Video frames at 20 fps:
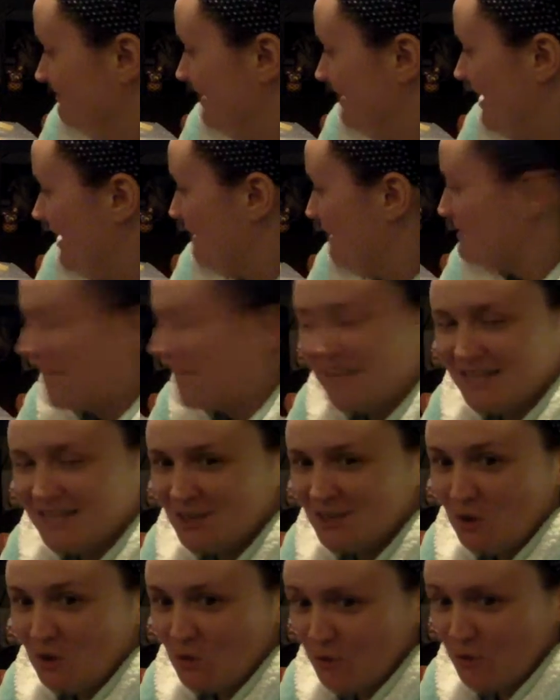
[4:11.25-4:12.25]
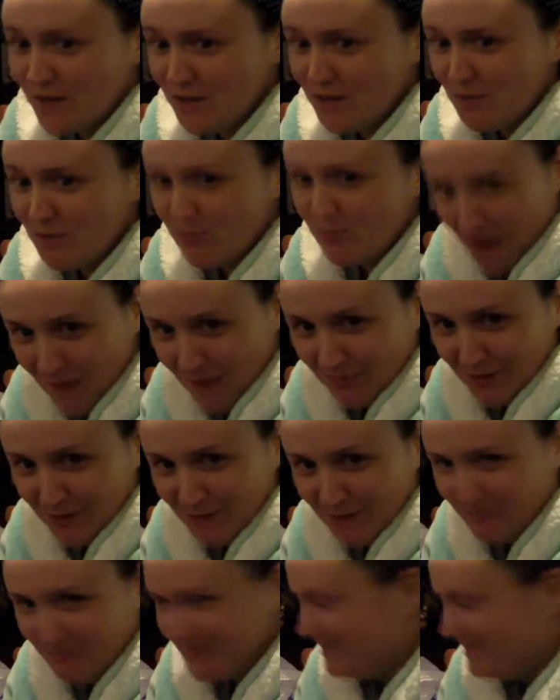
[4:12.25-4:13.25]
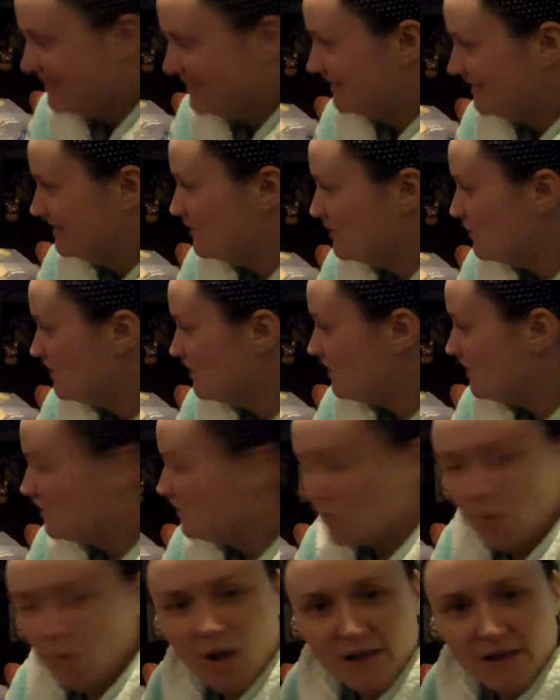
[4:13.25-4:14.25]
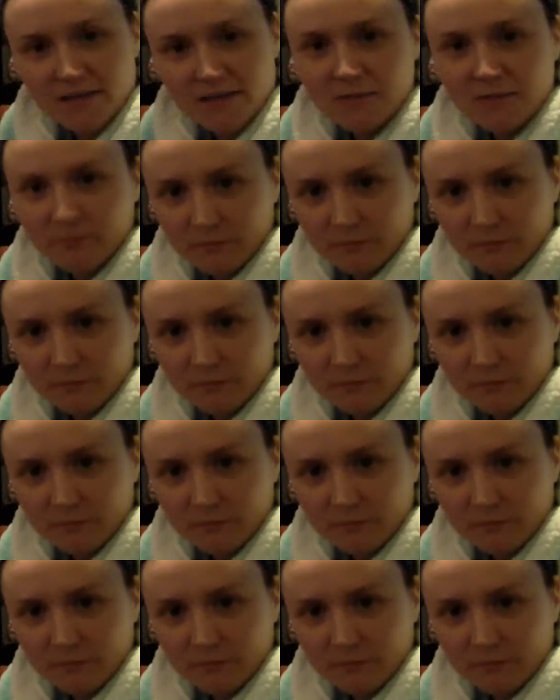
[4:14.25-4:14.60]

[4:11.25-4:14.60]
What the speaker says: It's like, is there a real problem? Turns out there was.